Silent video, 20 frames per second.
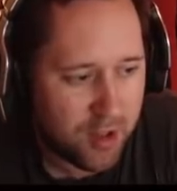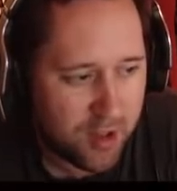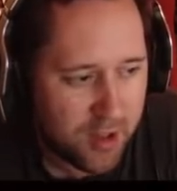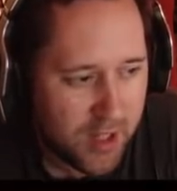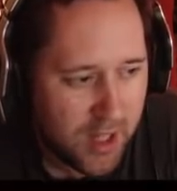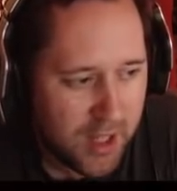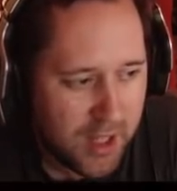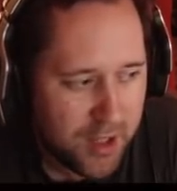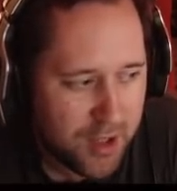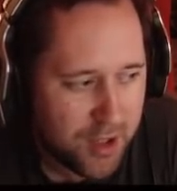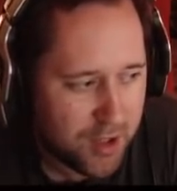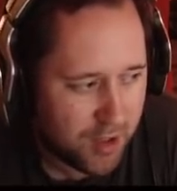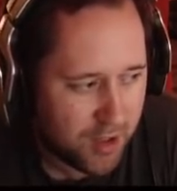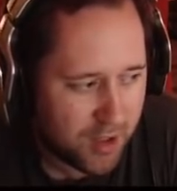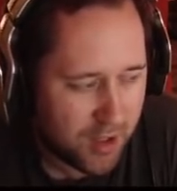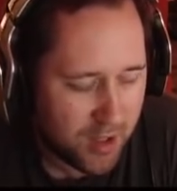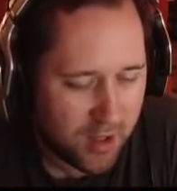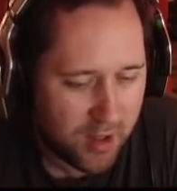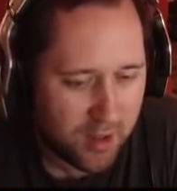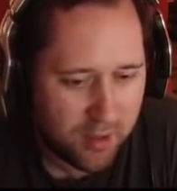danger
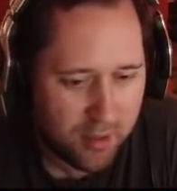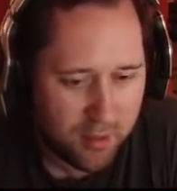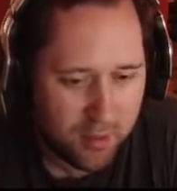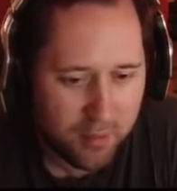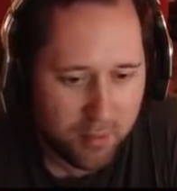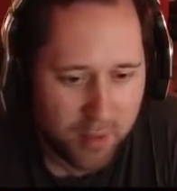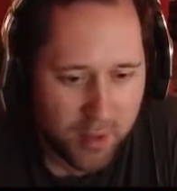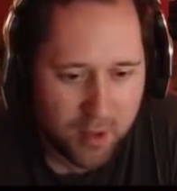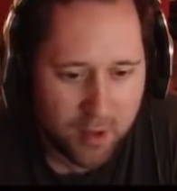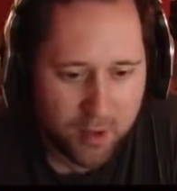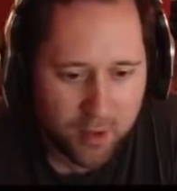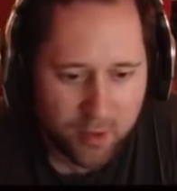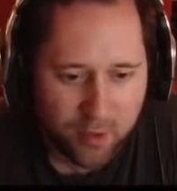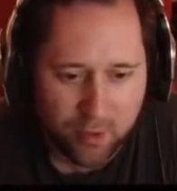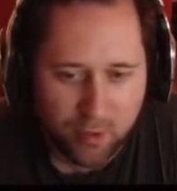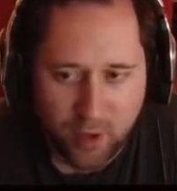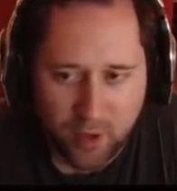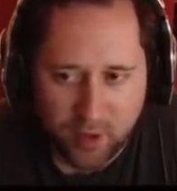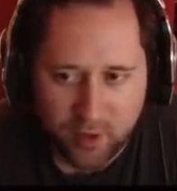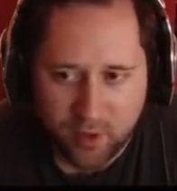there, because
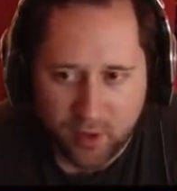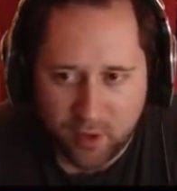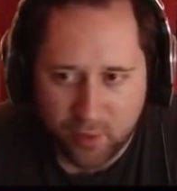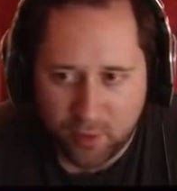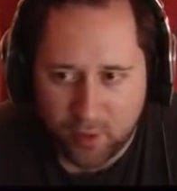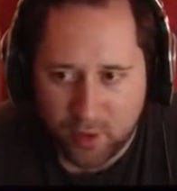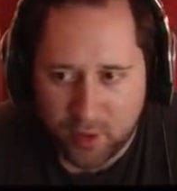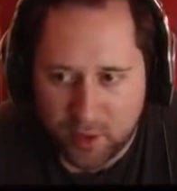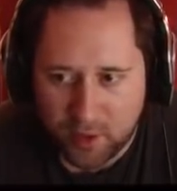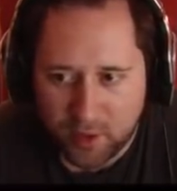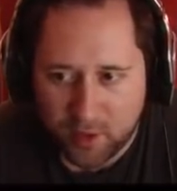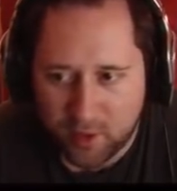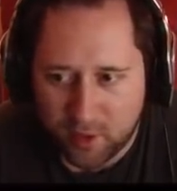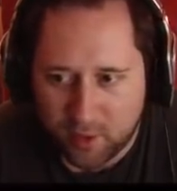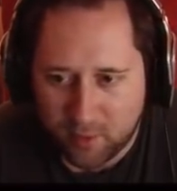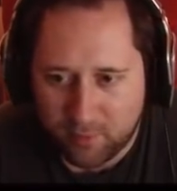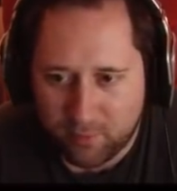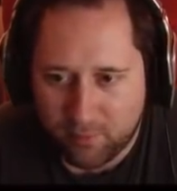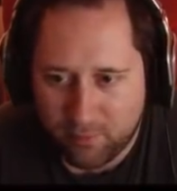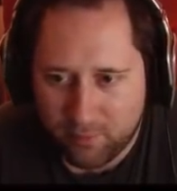Christ knows what that is.
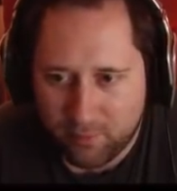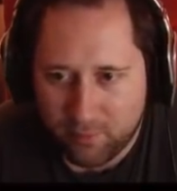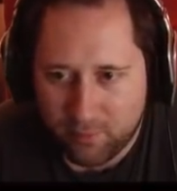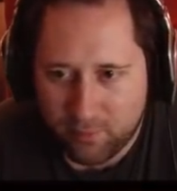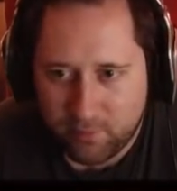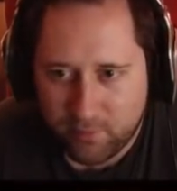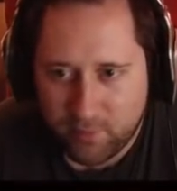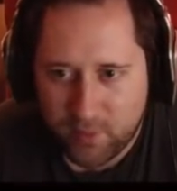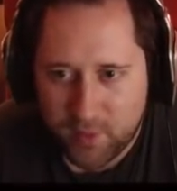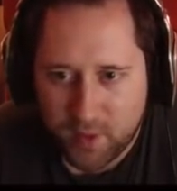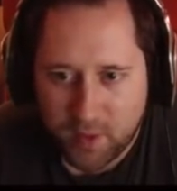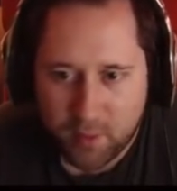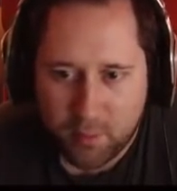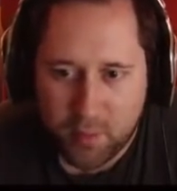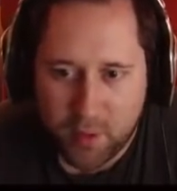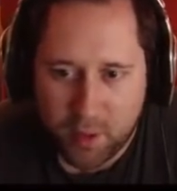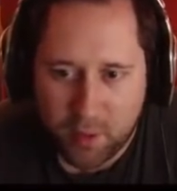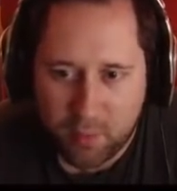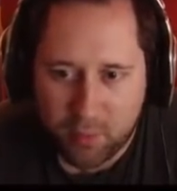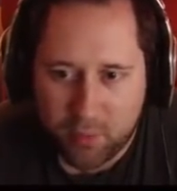
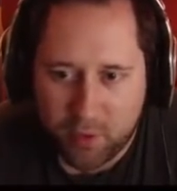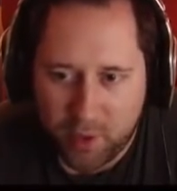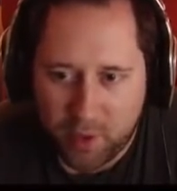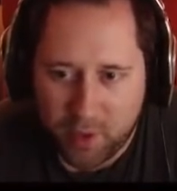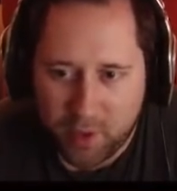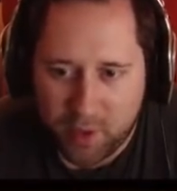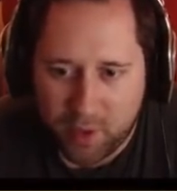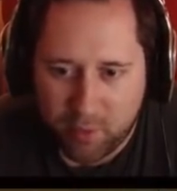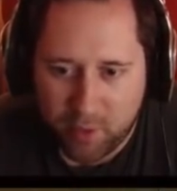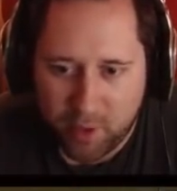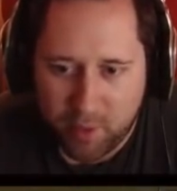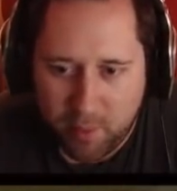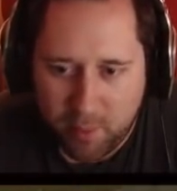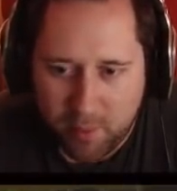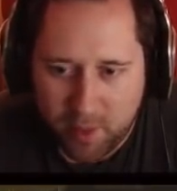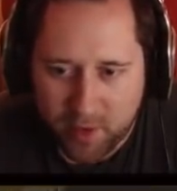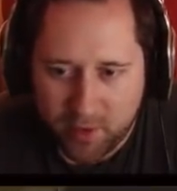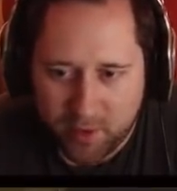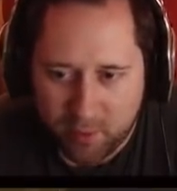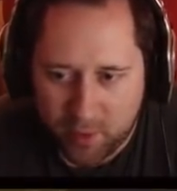But probably don't want to be
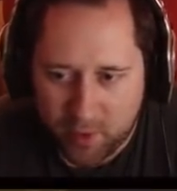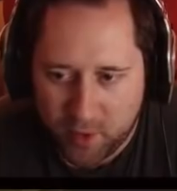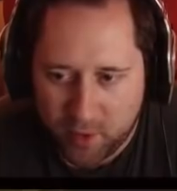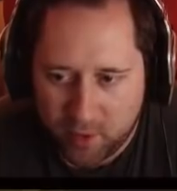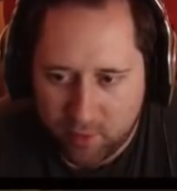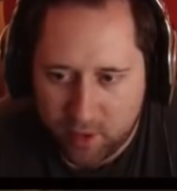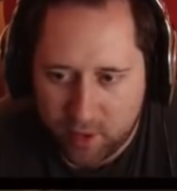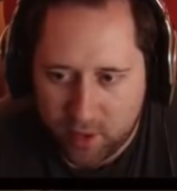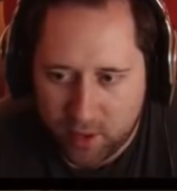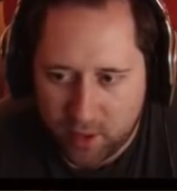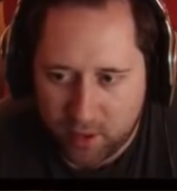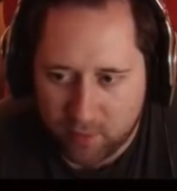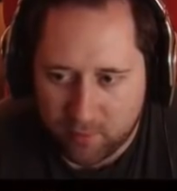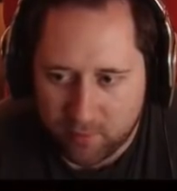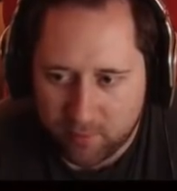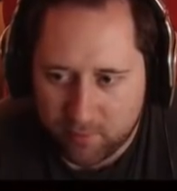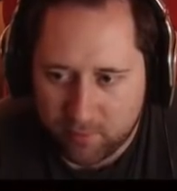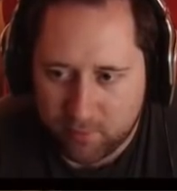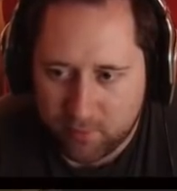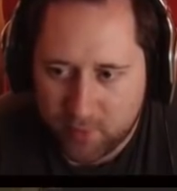messing with that right now.
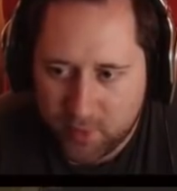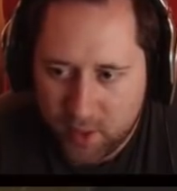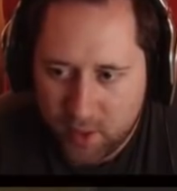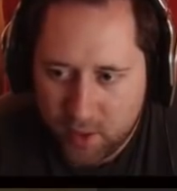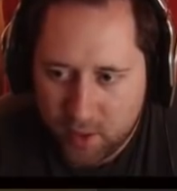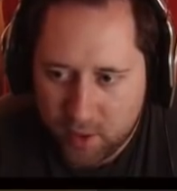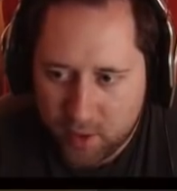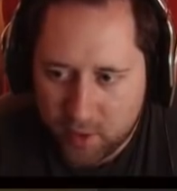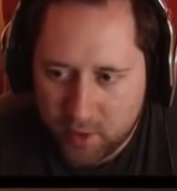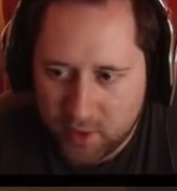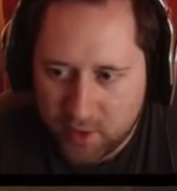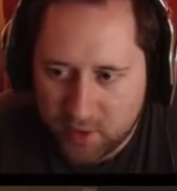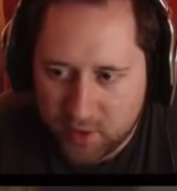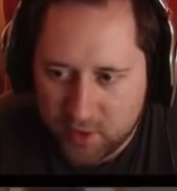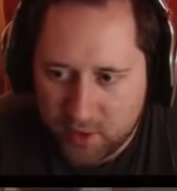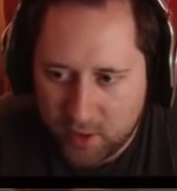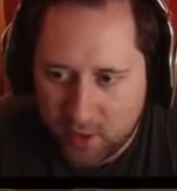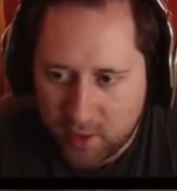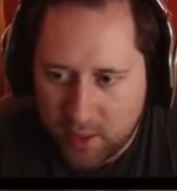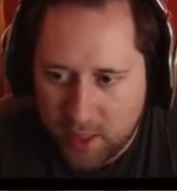God, they're
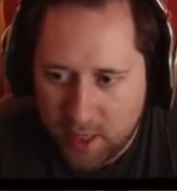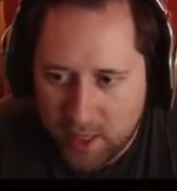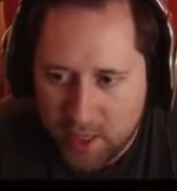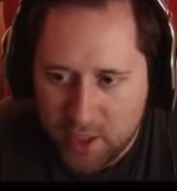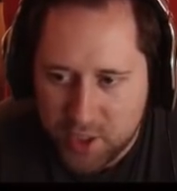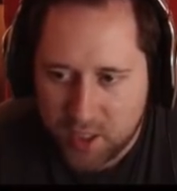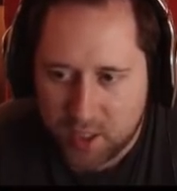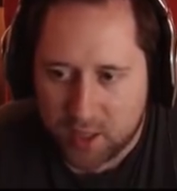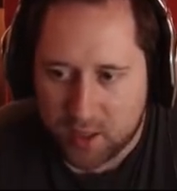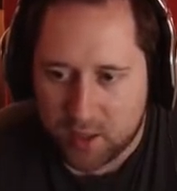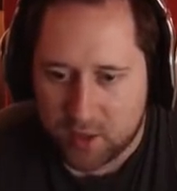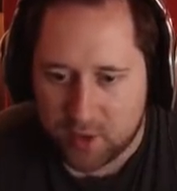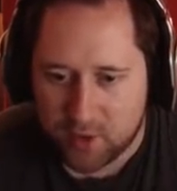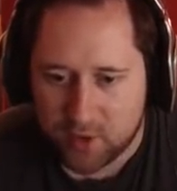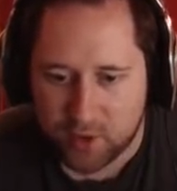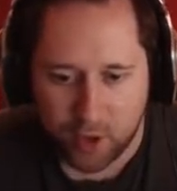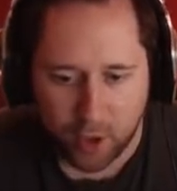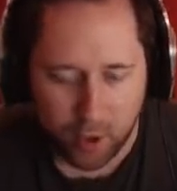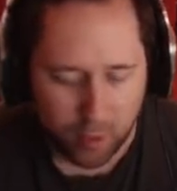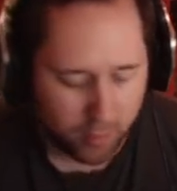still on. Engie,
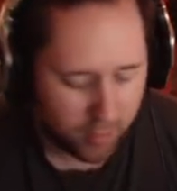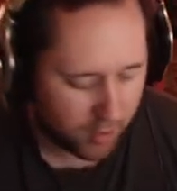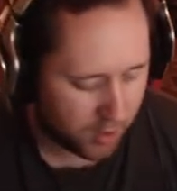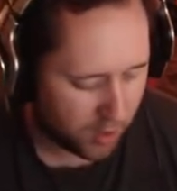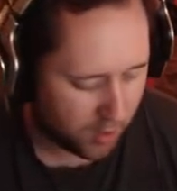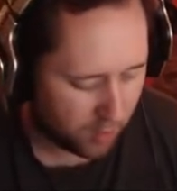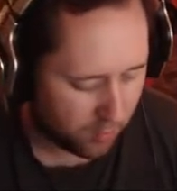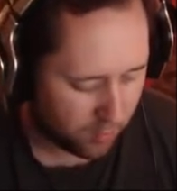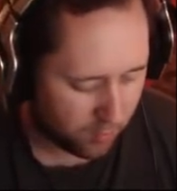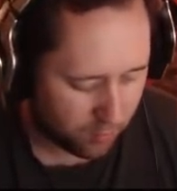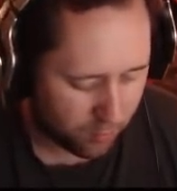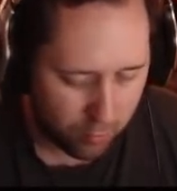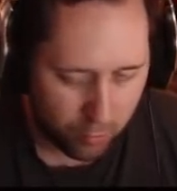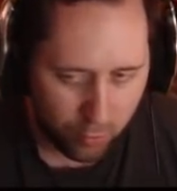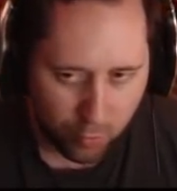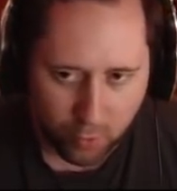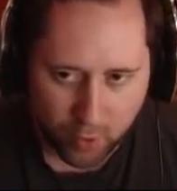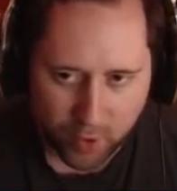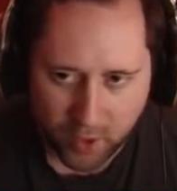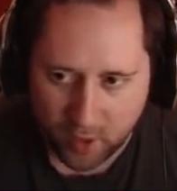stop
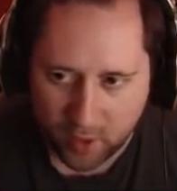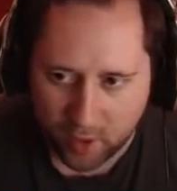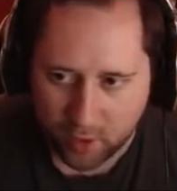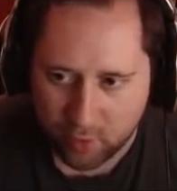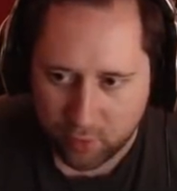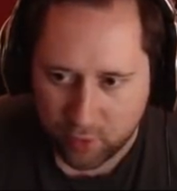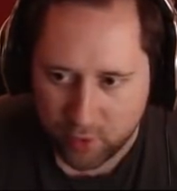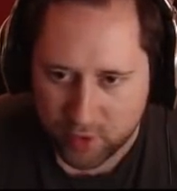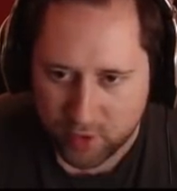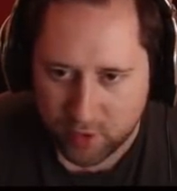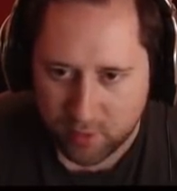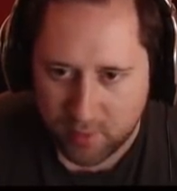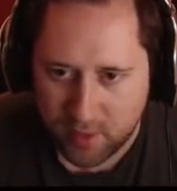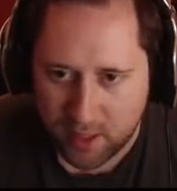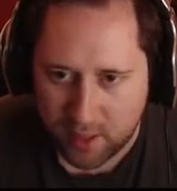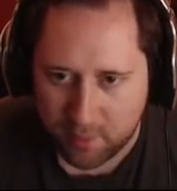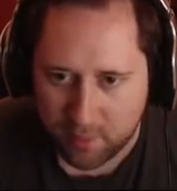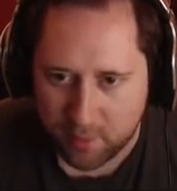walking across the map.